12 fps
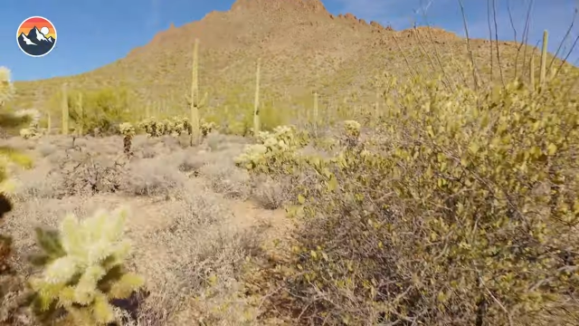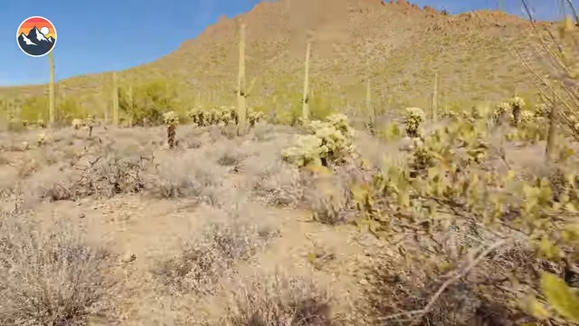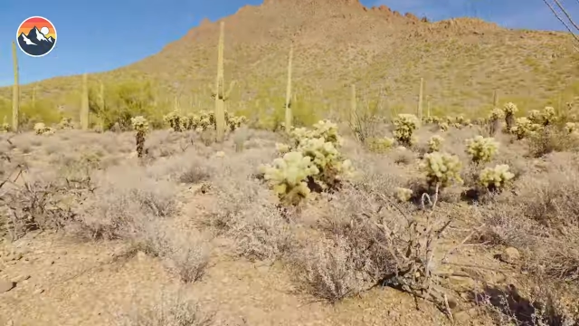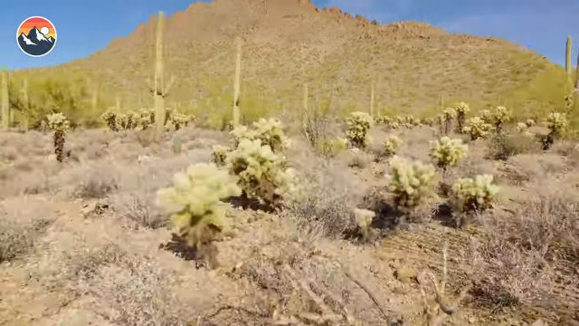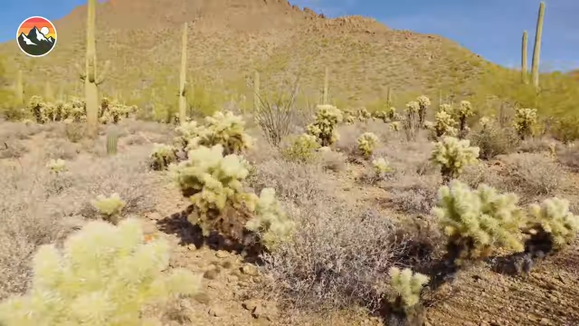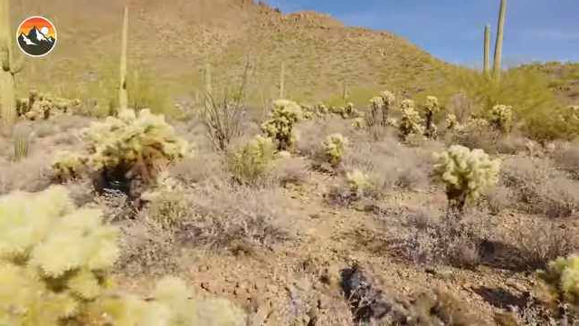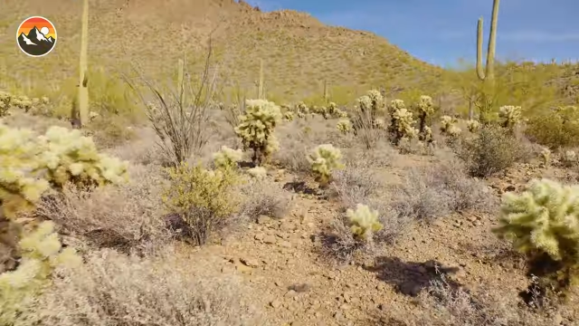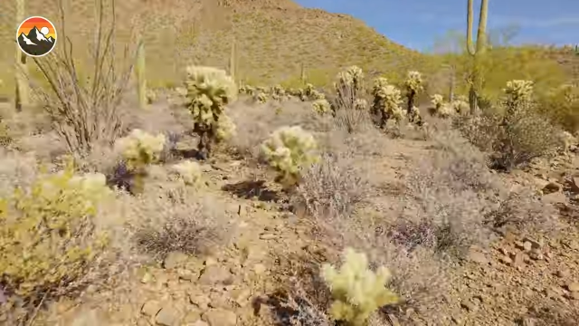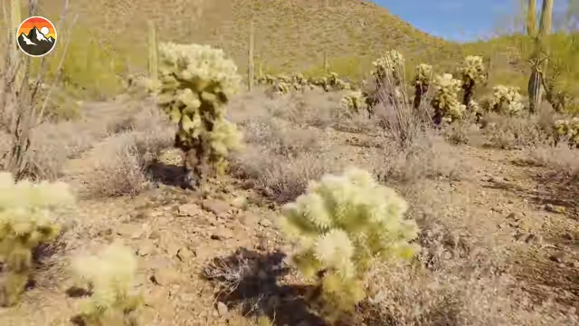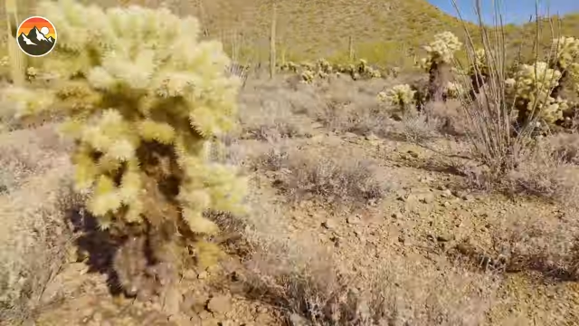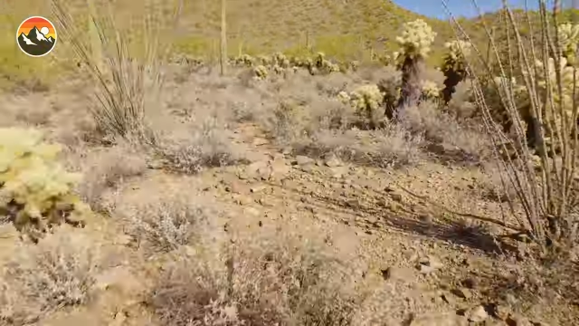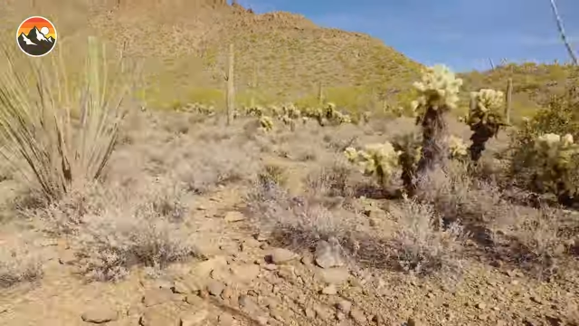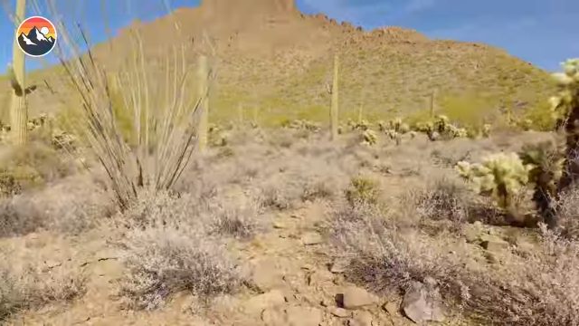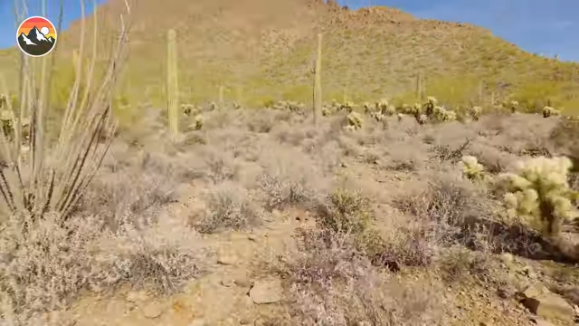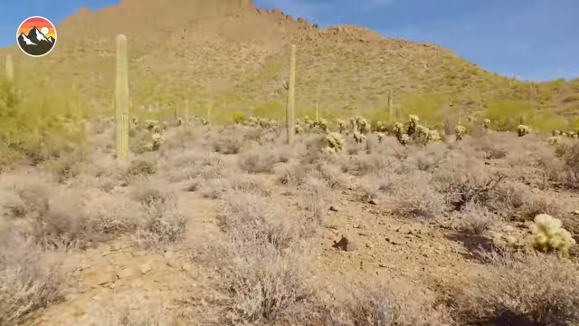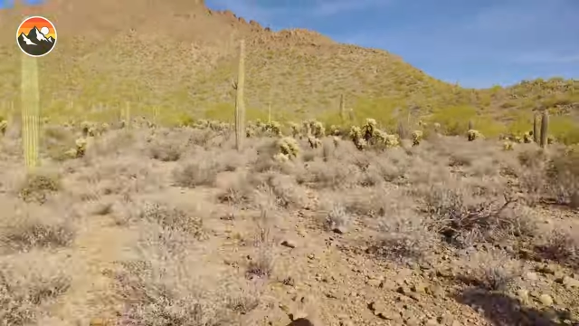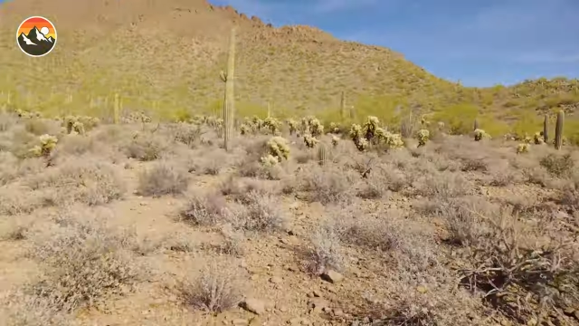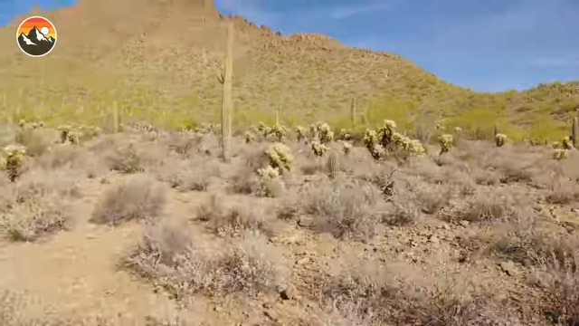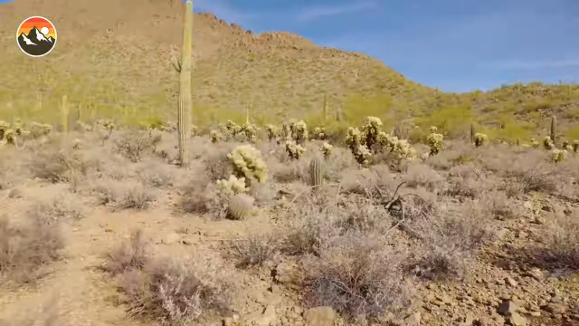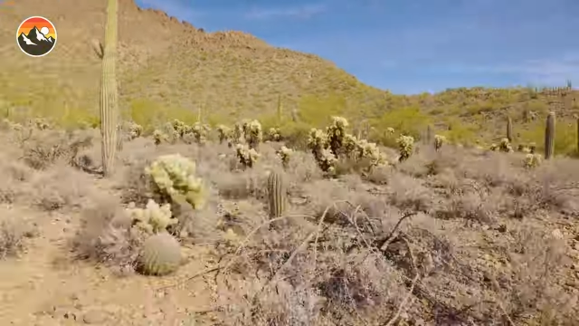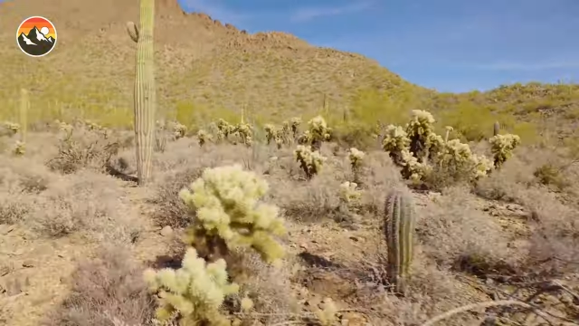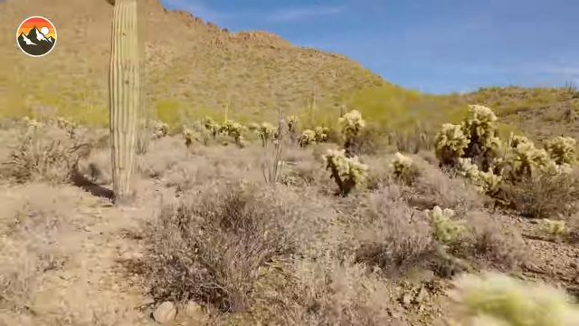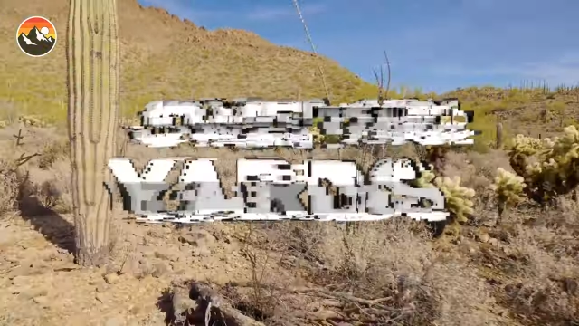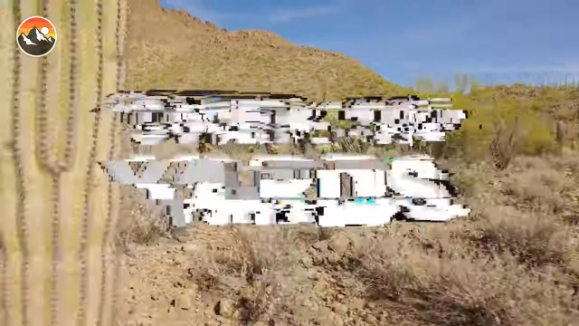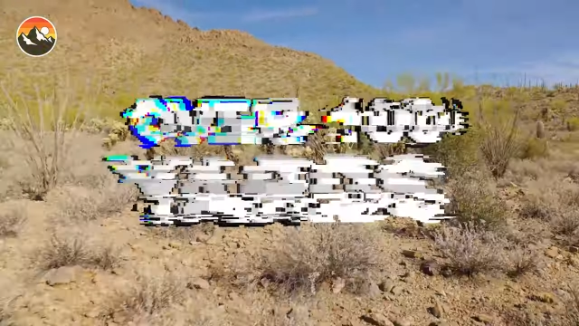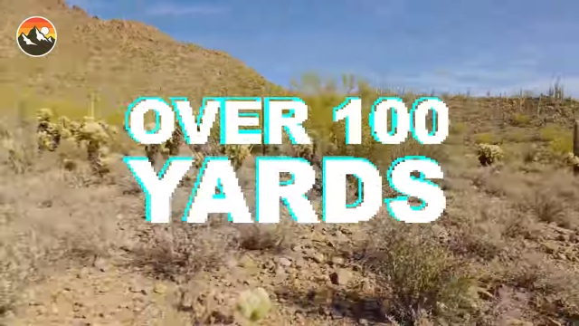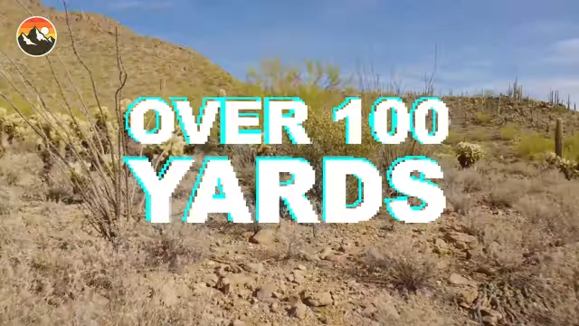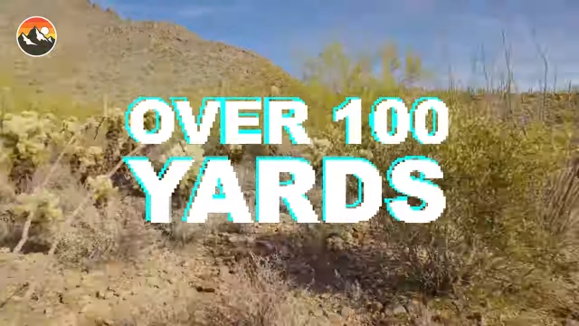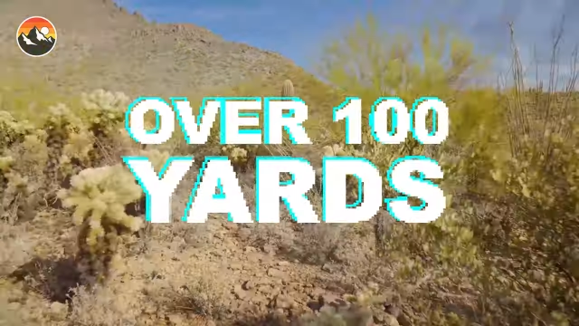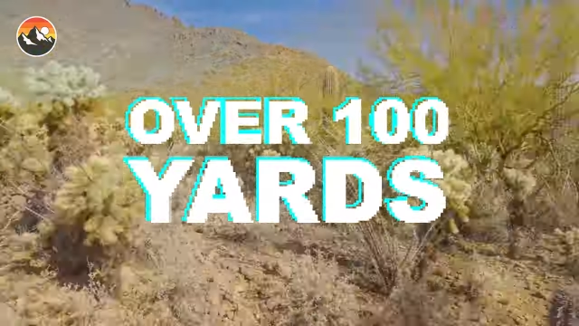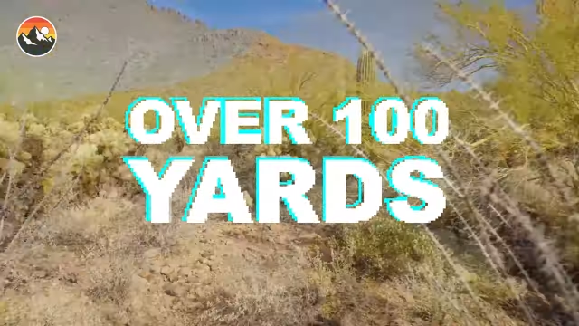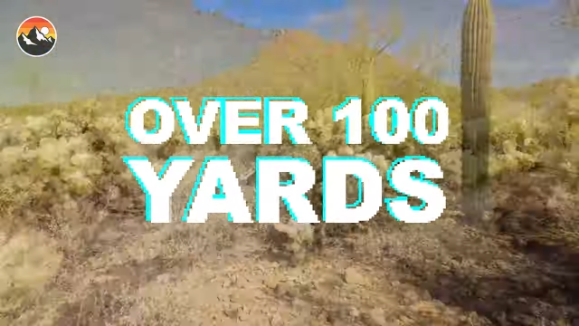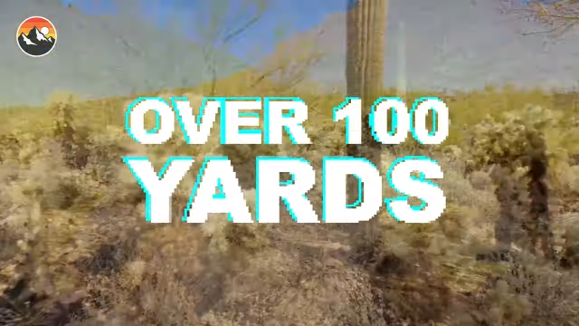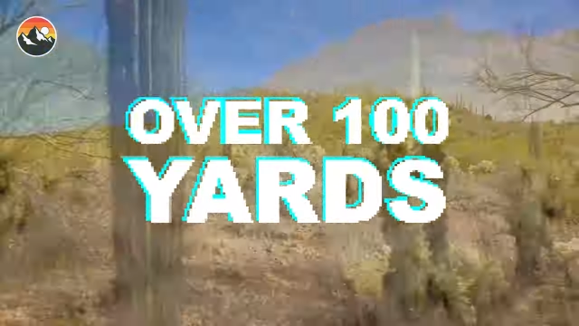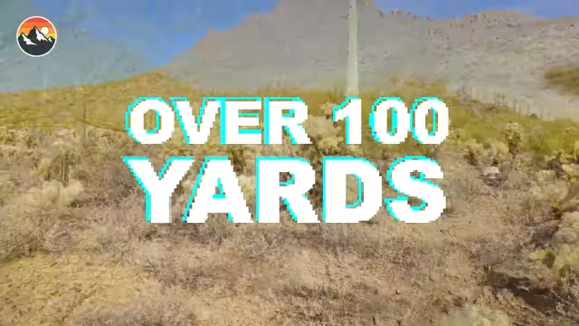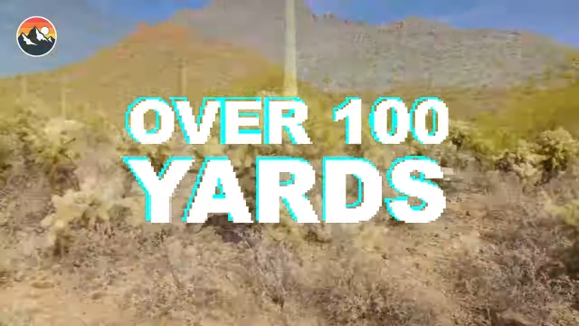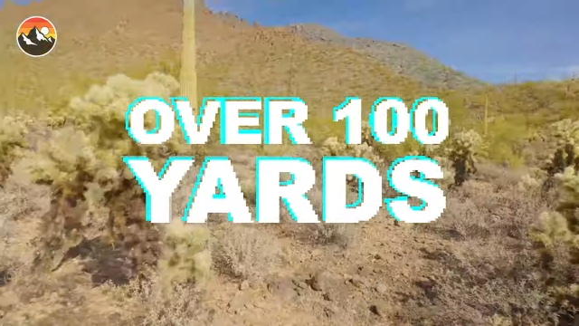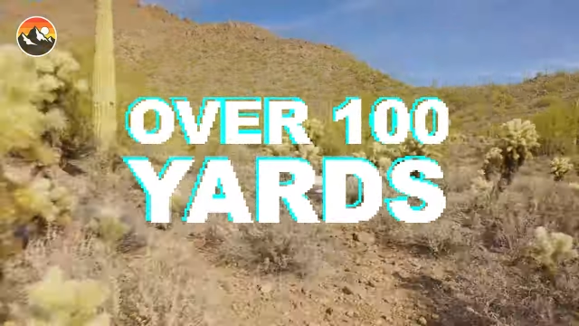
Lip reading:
(no speaker visible)